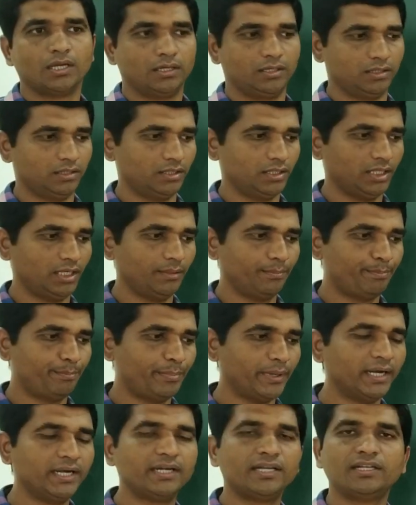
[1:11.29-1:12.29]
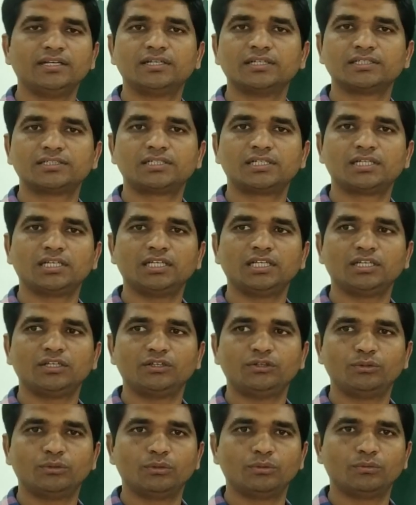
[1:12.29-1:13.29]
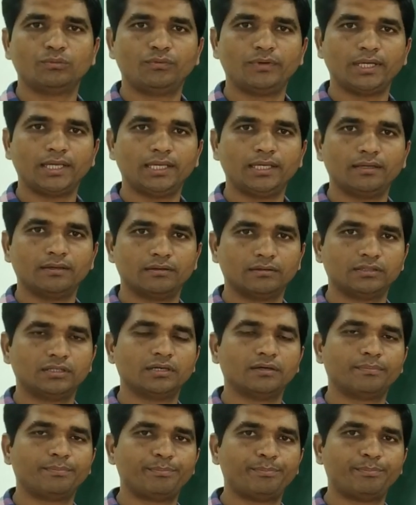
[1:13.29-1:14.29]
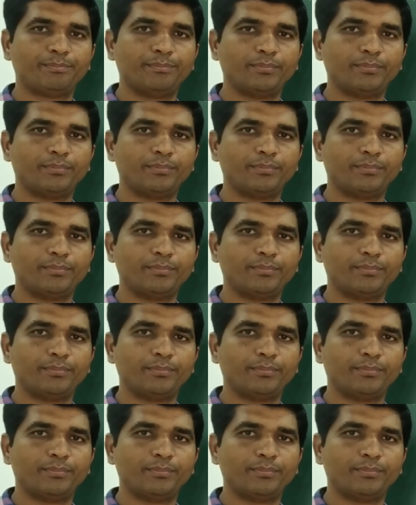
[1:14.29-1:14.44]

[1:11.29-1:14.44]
In paint industry, the